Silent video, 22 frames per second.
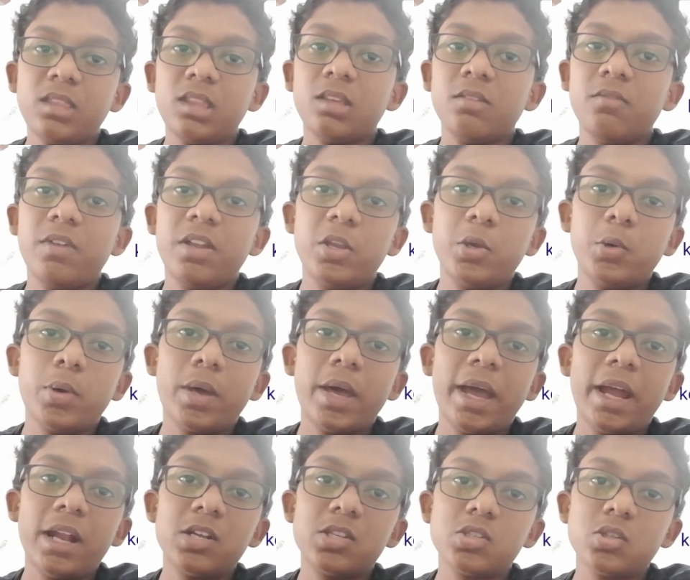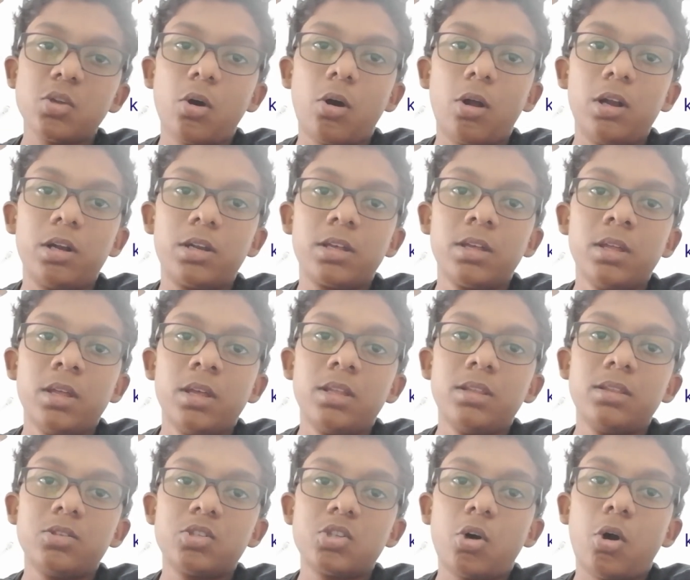When you add salt,
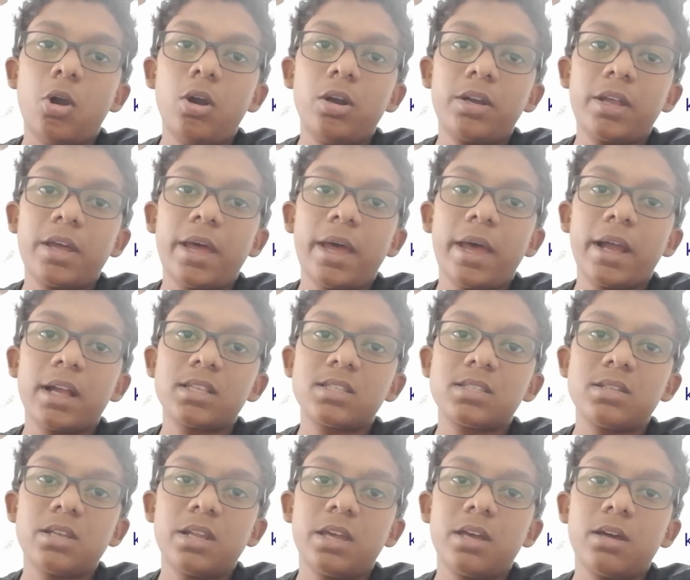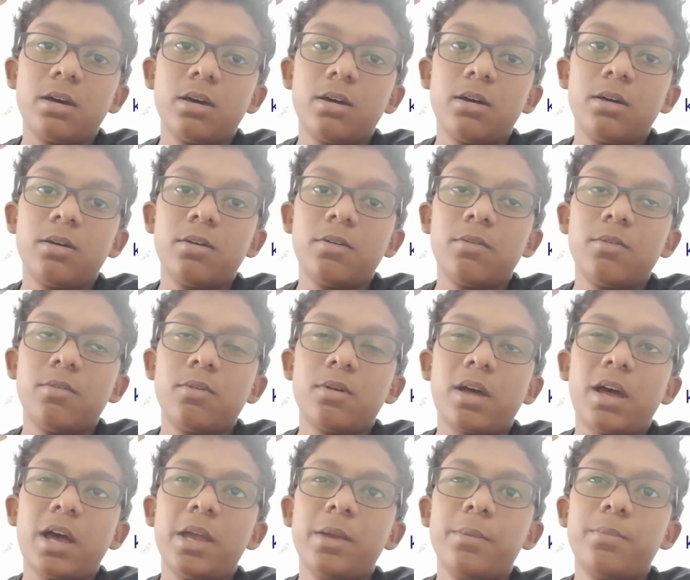salt acts like a
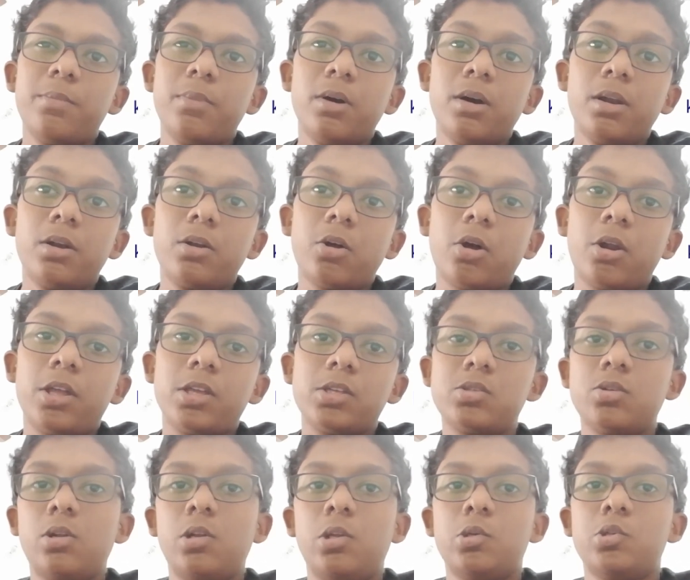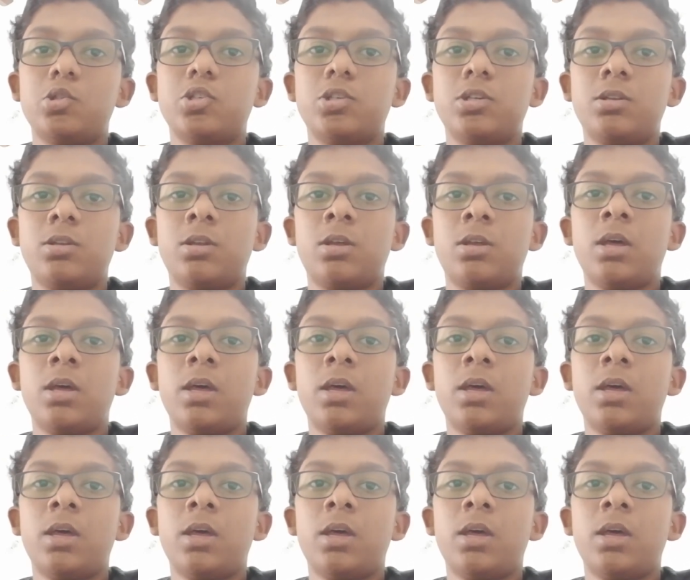hypertonic solution